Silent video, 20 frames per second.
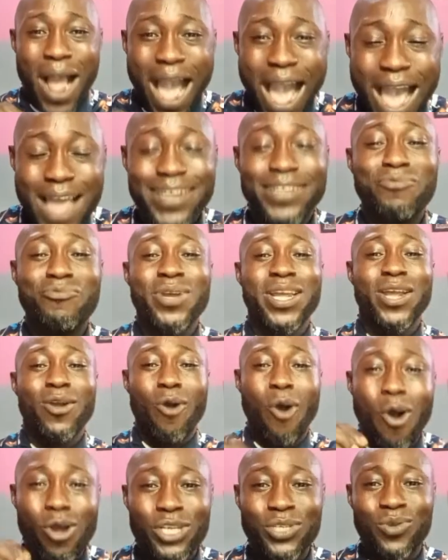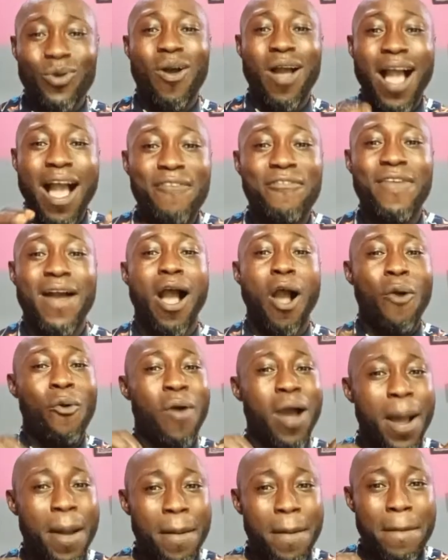And we also have
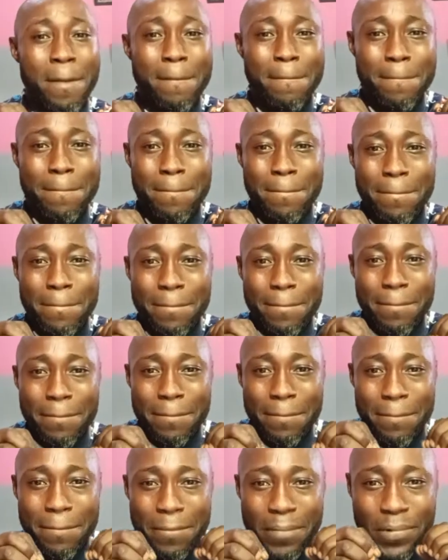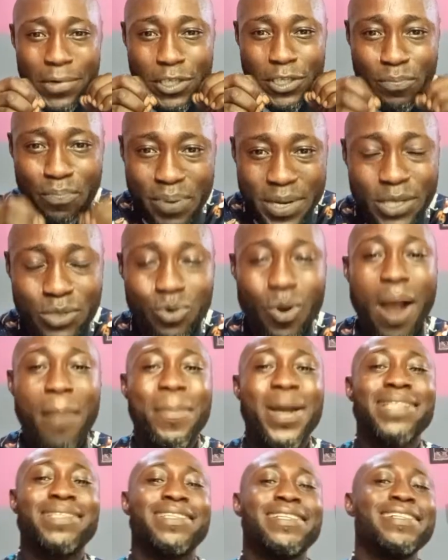our spiritual
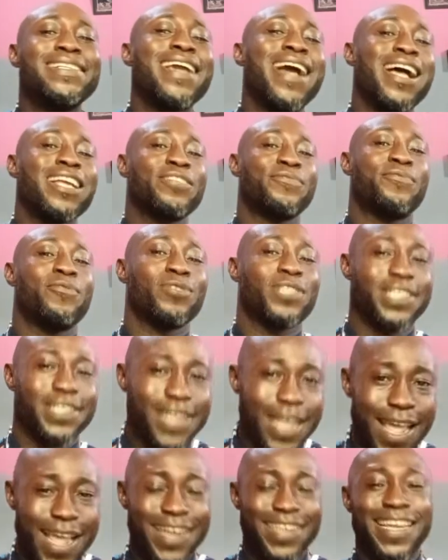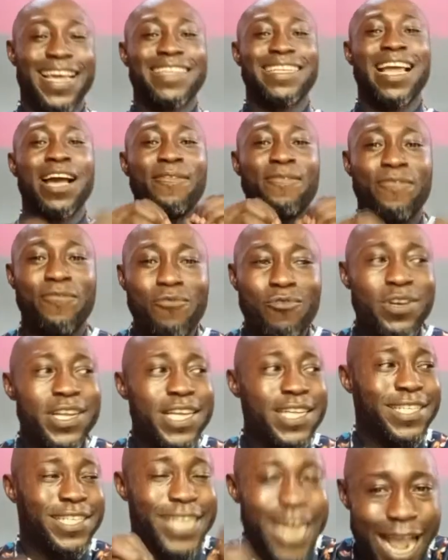materials for sale that are
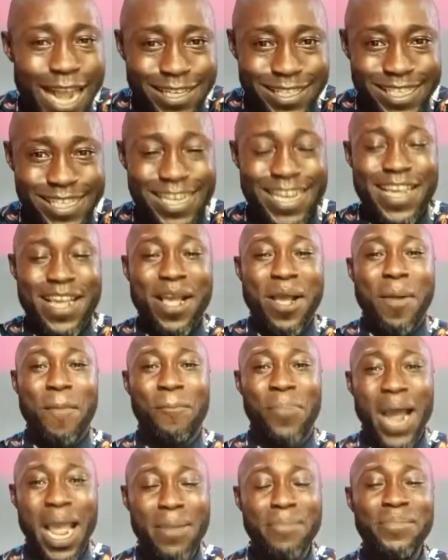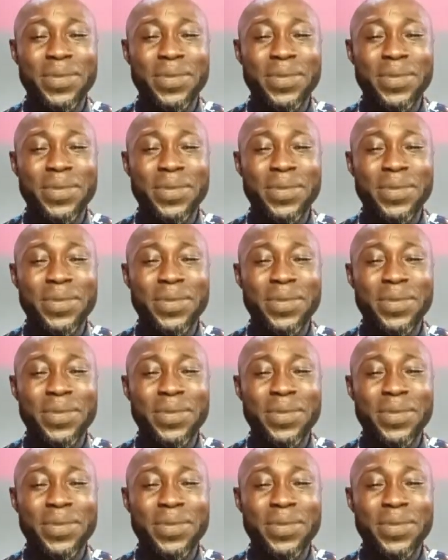fully charged by